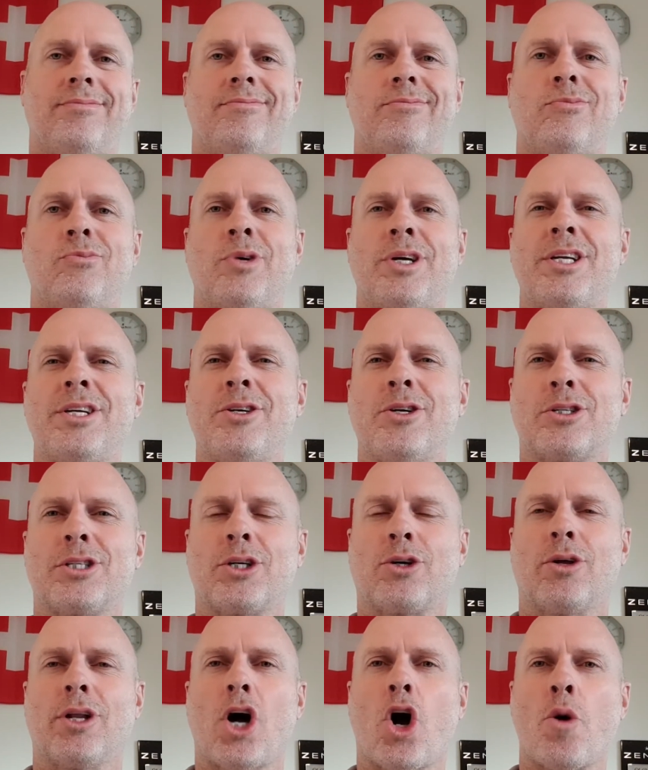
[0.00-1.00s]
We usually
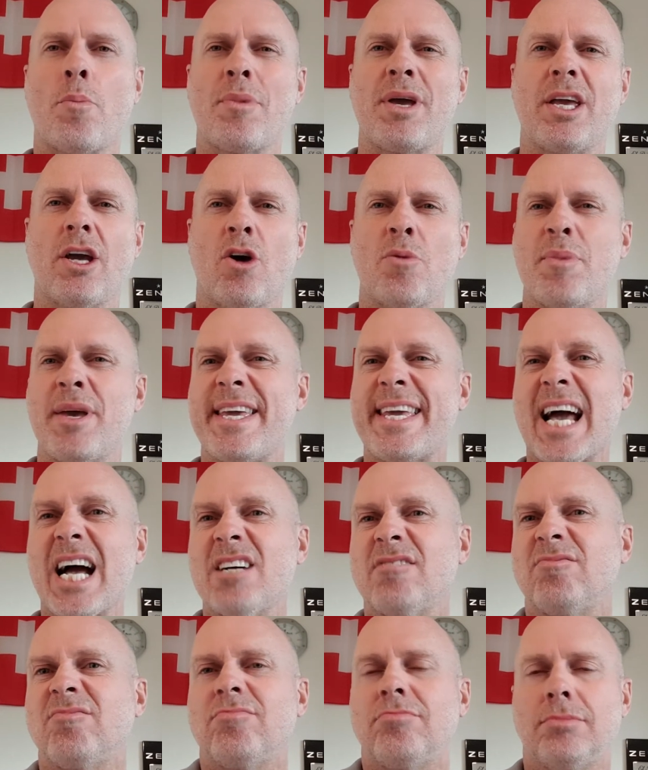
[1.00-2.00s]
call it
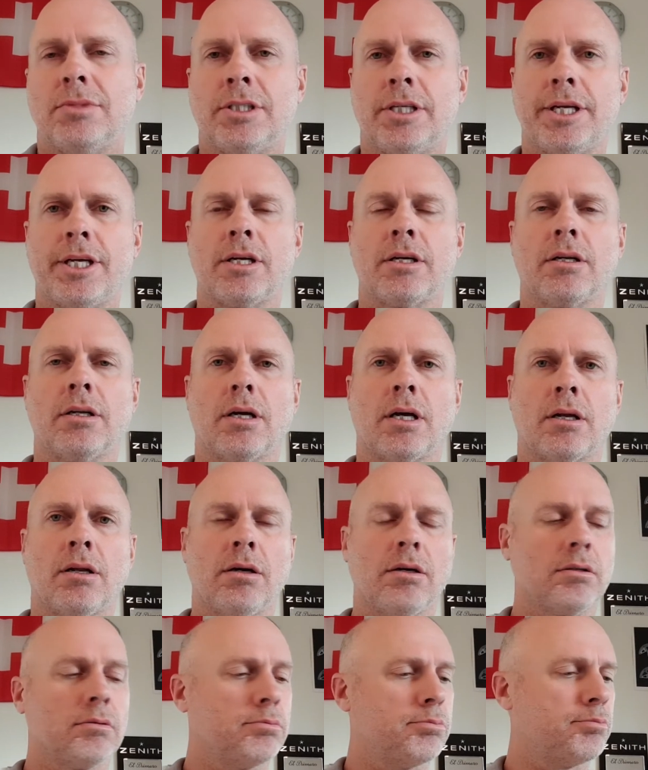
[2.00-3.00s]
Omega. You hear a
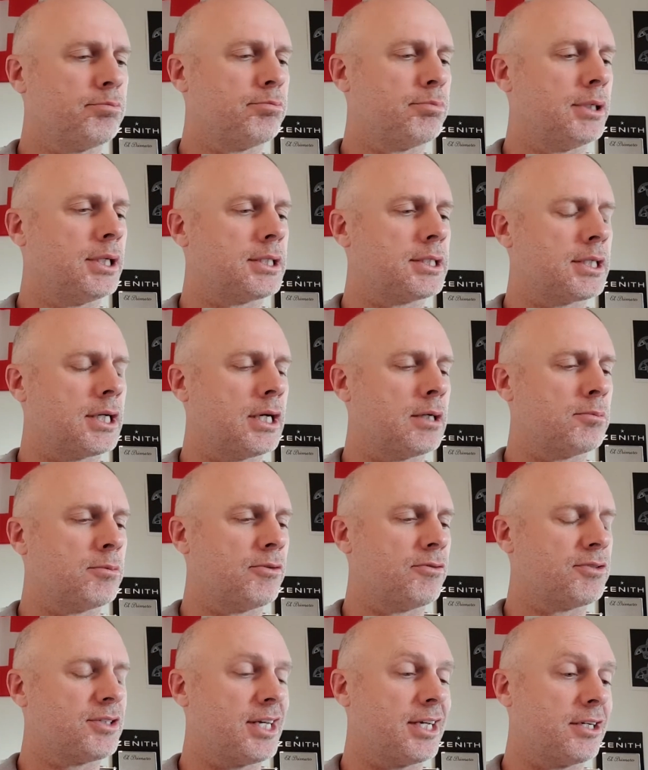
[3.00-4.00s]
lot, but
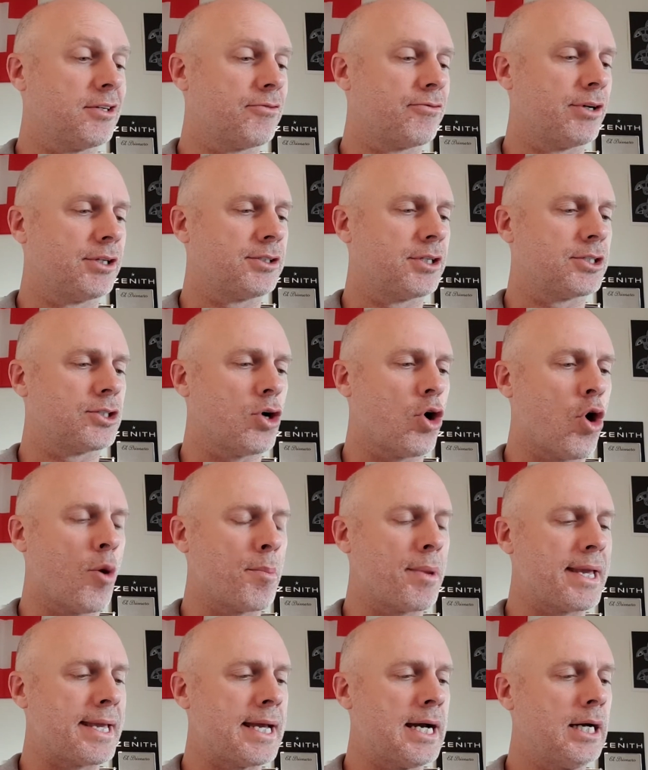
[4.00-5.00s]
we've started in French, it's
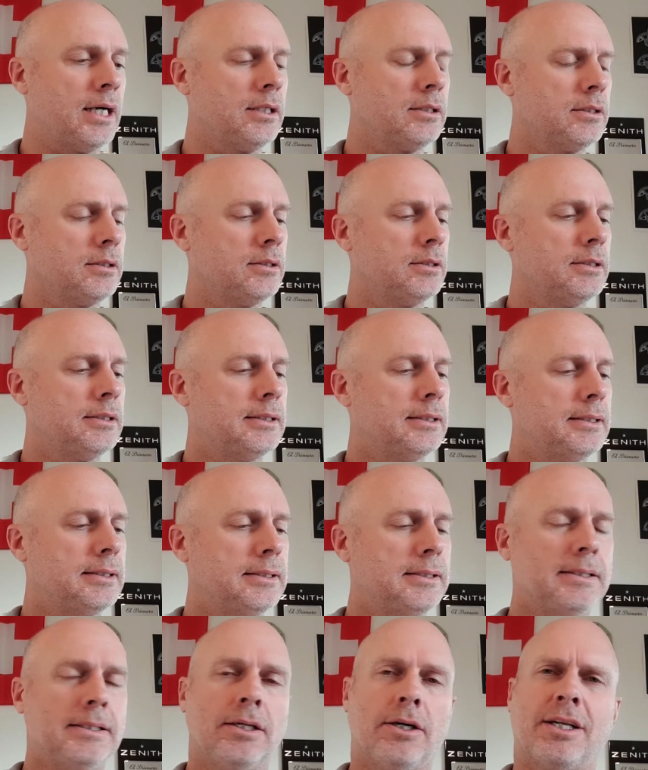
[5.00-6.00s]
Omega.
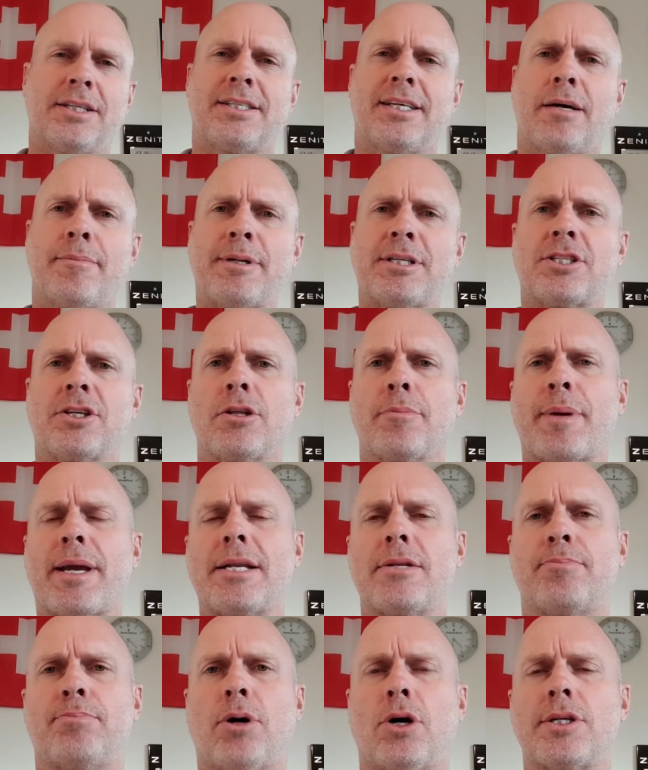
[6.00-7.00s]
I mentioned on the
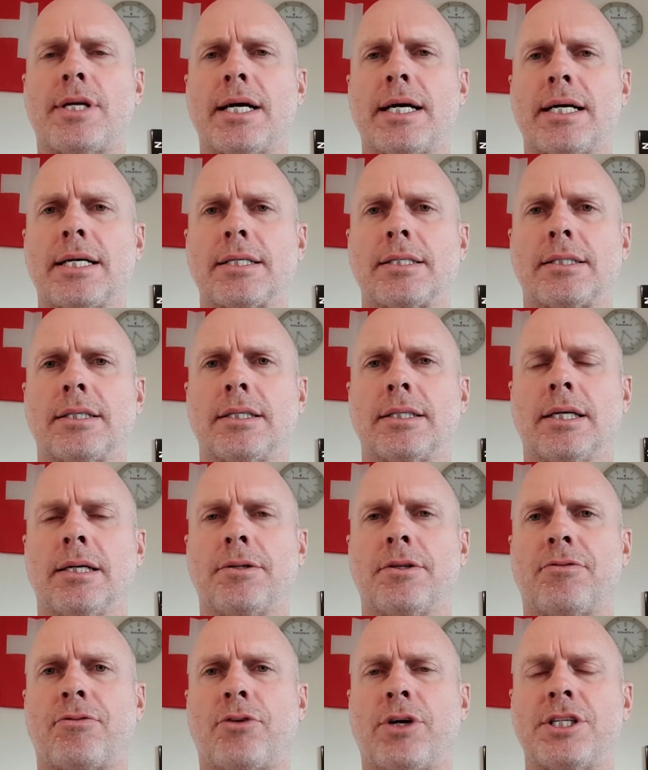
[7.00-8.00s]
podcast that
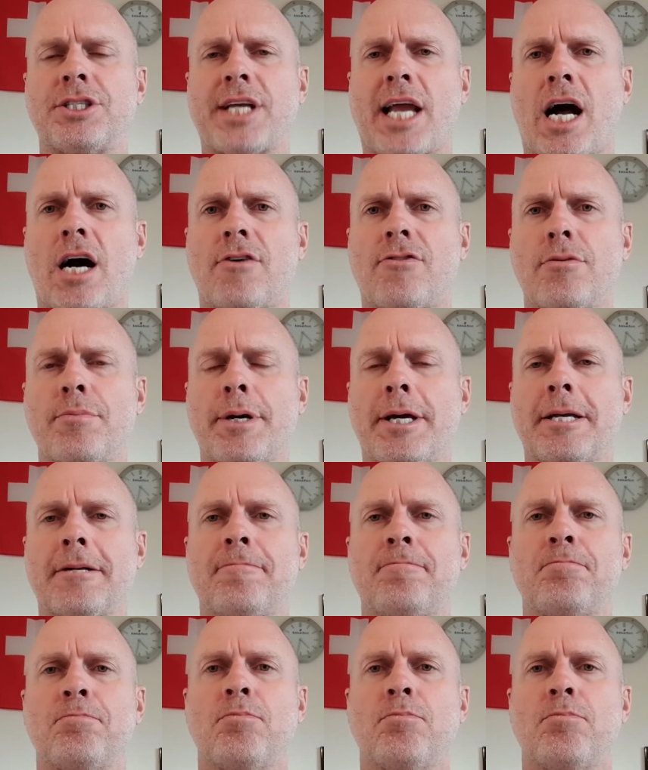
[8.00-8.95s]
the French alphabet,